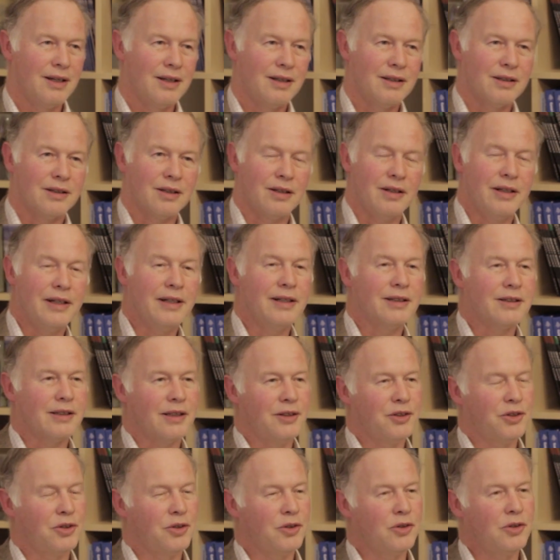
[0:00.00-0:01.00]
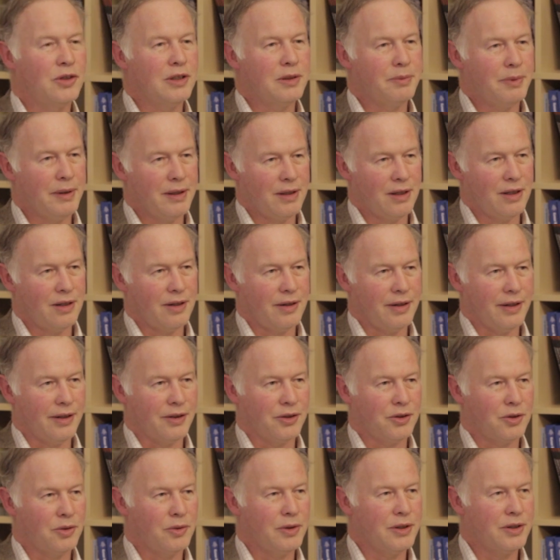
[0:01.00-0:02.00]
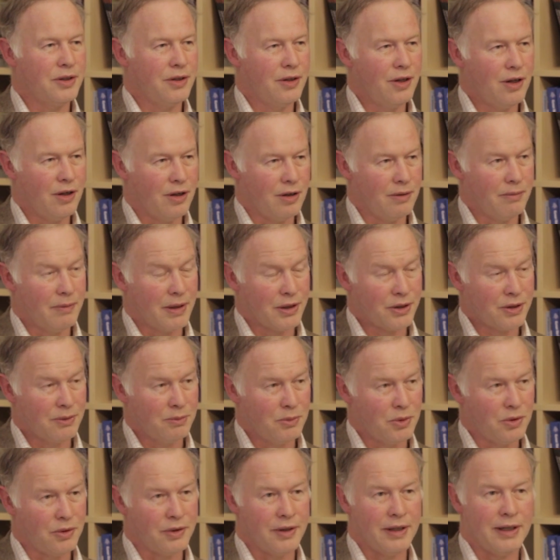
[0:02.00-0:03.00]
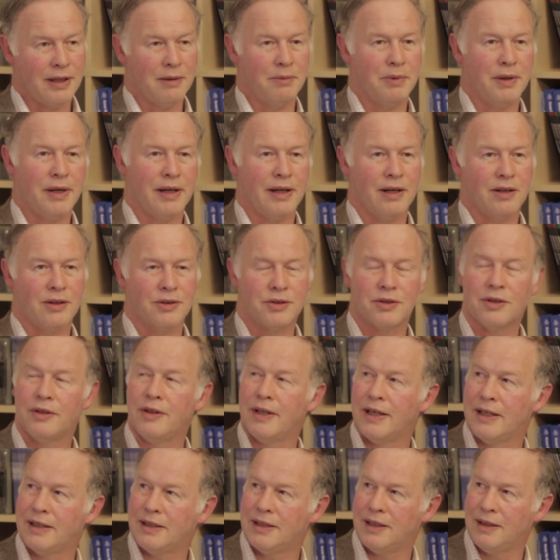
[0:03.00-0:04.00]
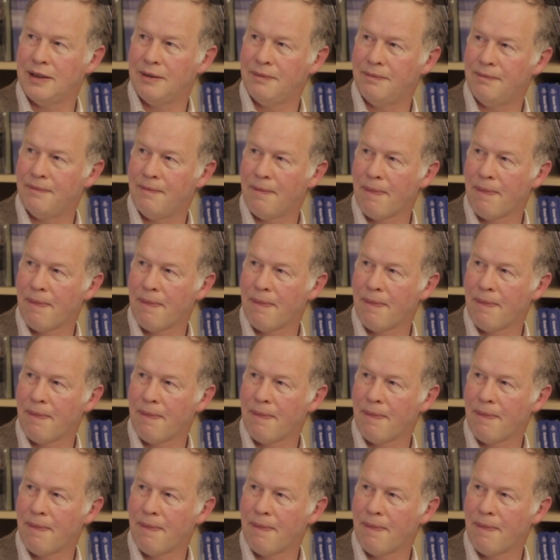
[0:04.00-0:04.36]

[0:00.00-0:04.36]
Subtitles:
So leaders then should always be learning, should always know much more than anybody else on their team.